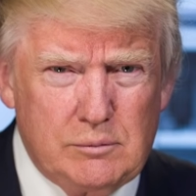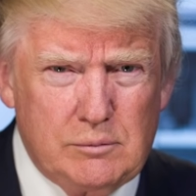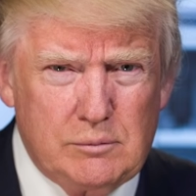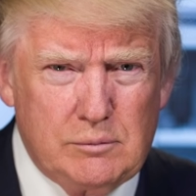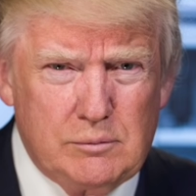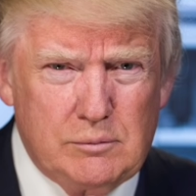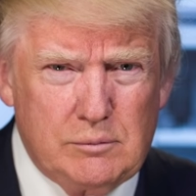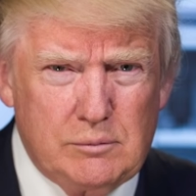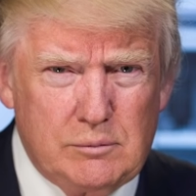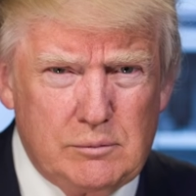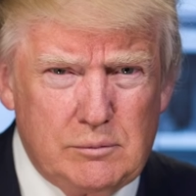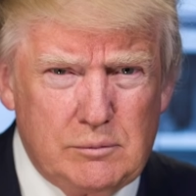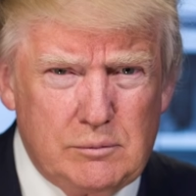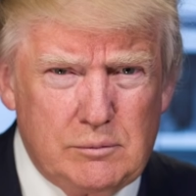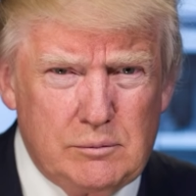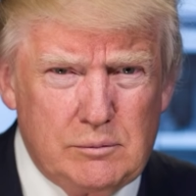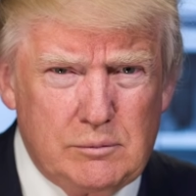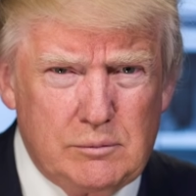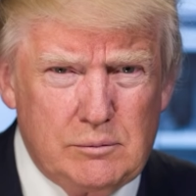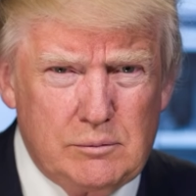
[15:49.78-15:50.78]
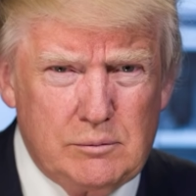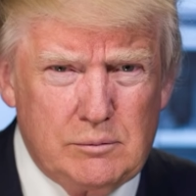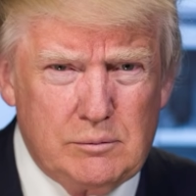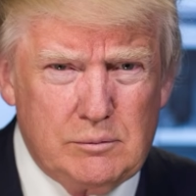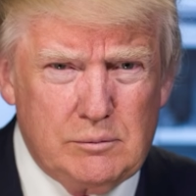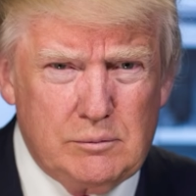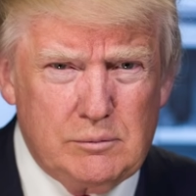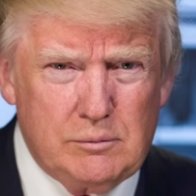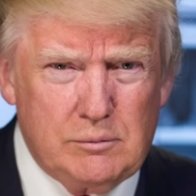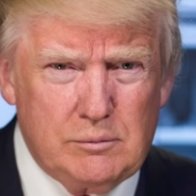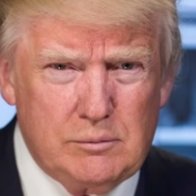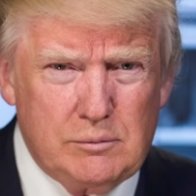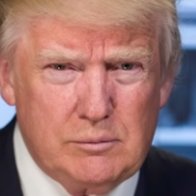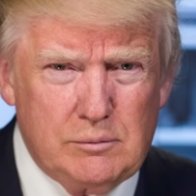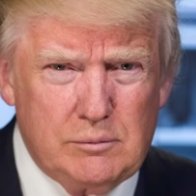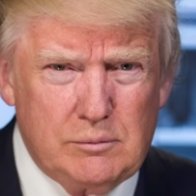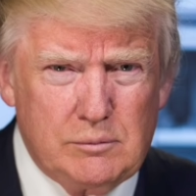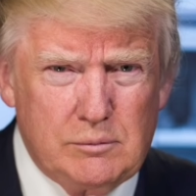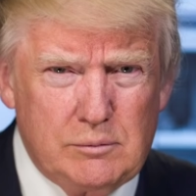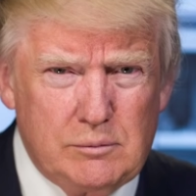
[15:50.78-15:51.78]

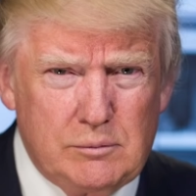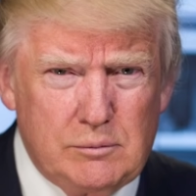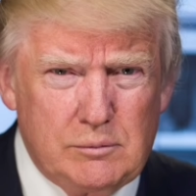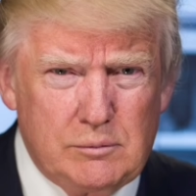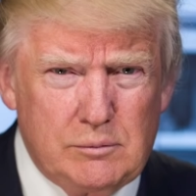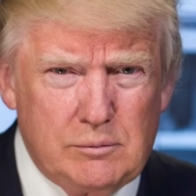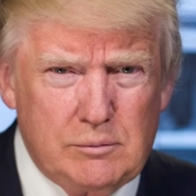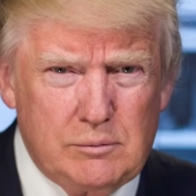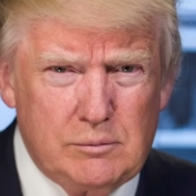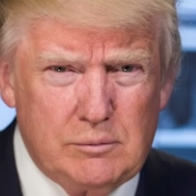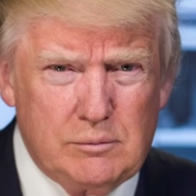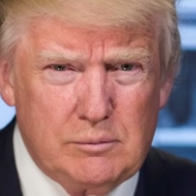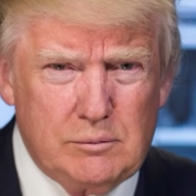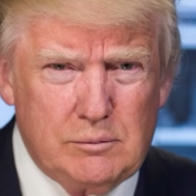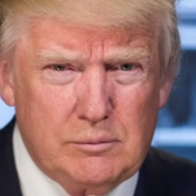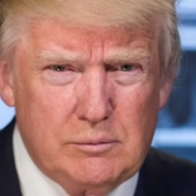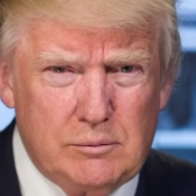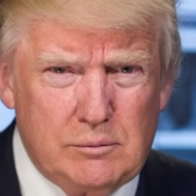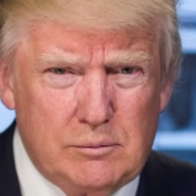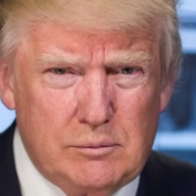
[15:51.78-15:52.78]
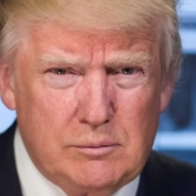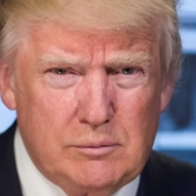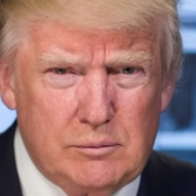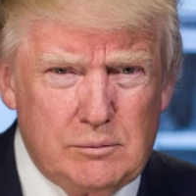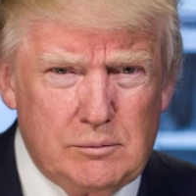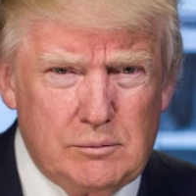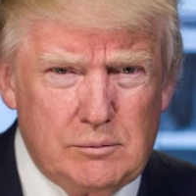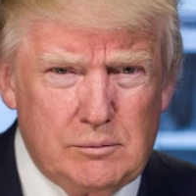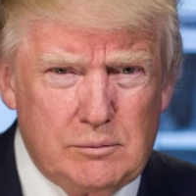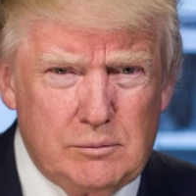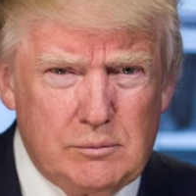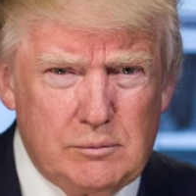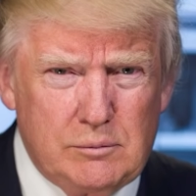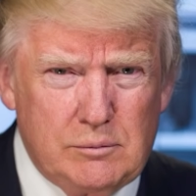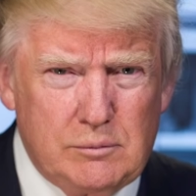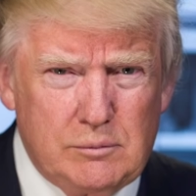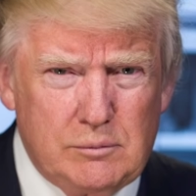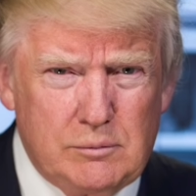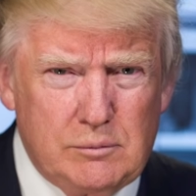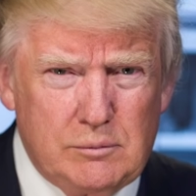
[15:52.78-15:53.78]

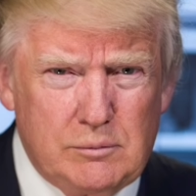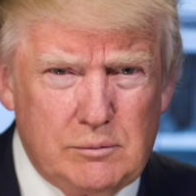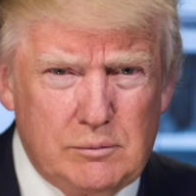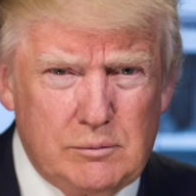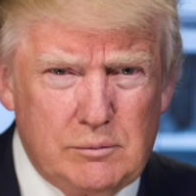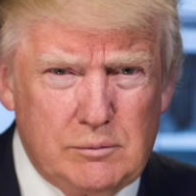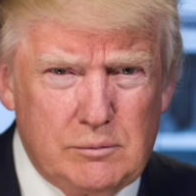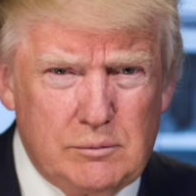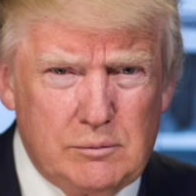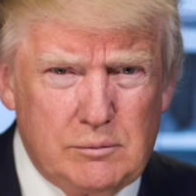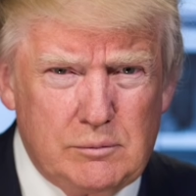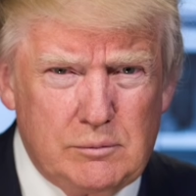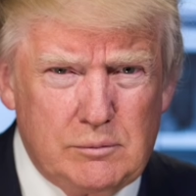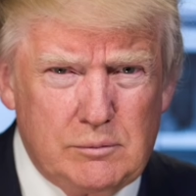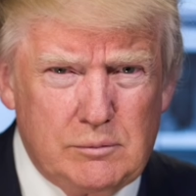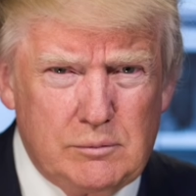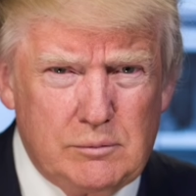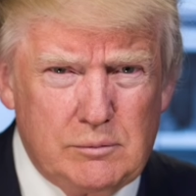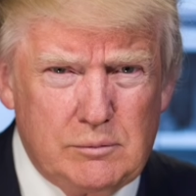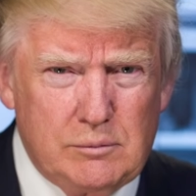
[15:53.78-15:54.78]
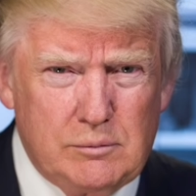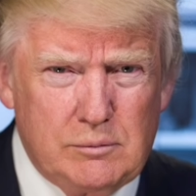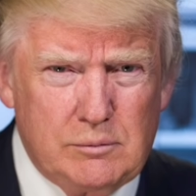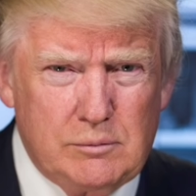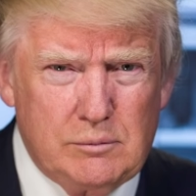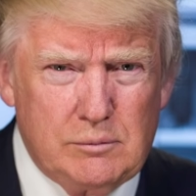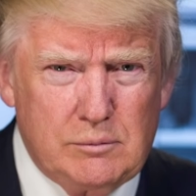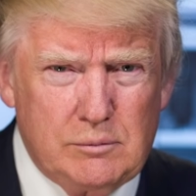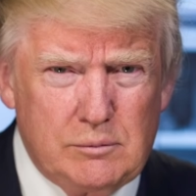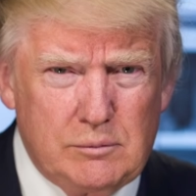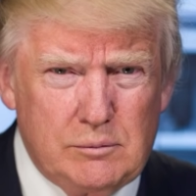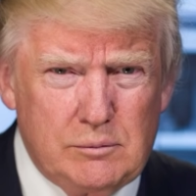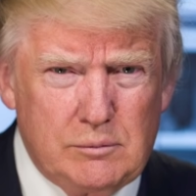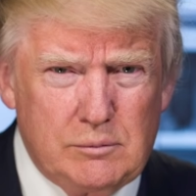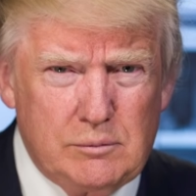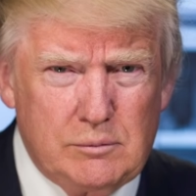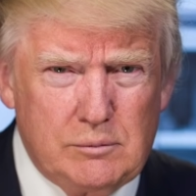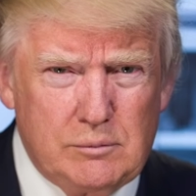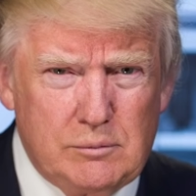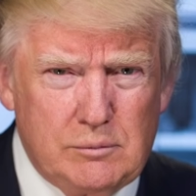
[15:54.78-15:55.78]

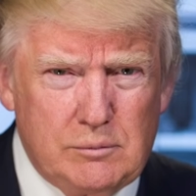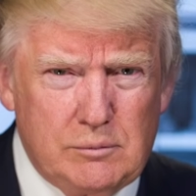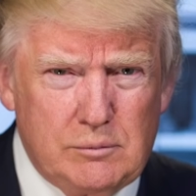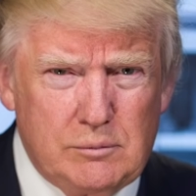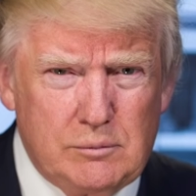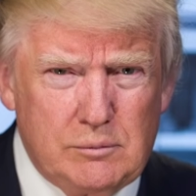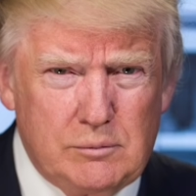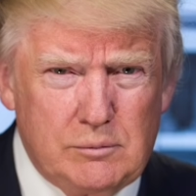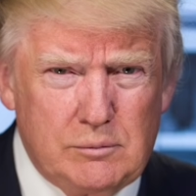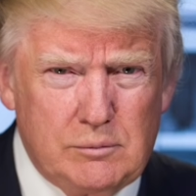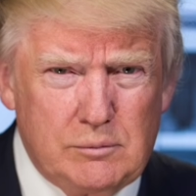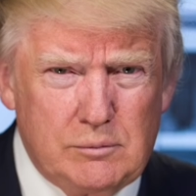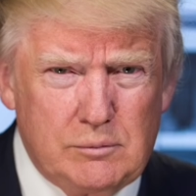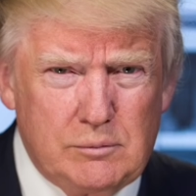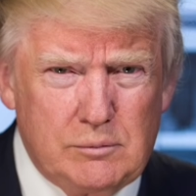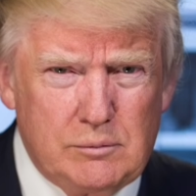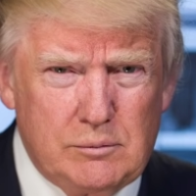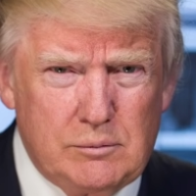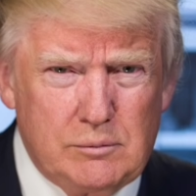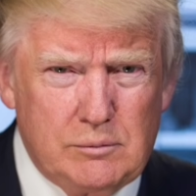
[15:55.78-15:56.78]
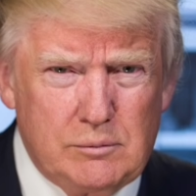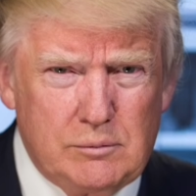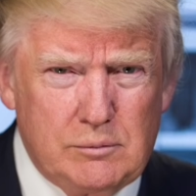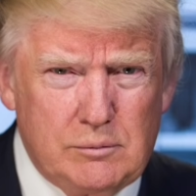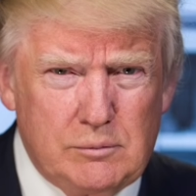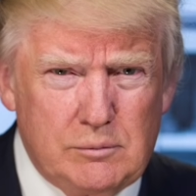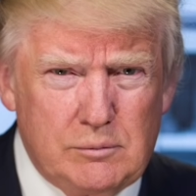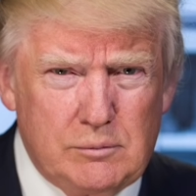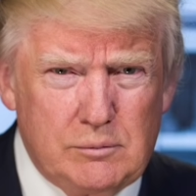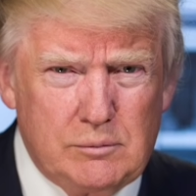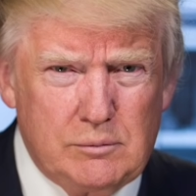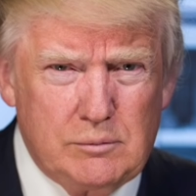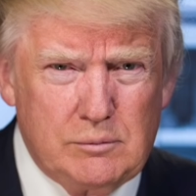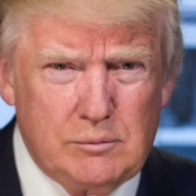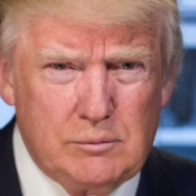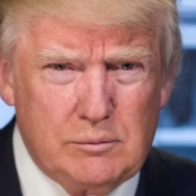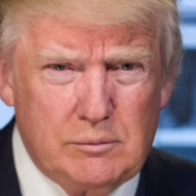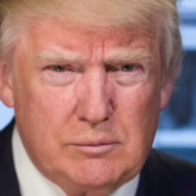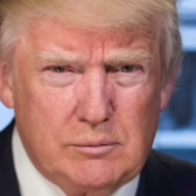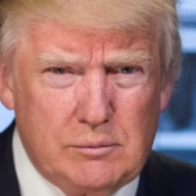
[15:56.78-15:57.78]
The person shown says nothing.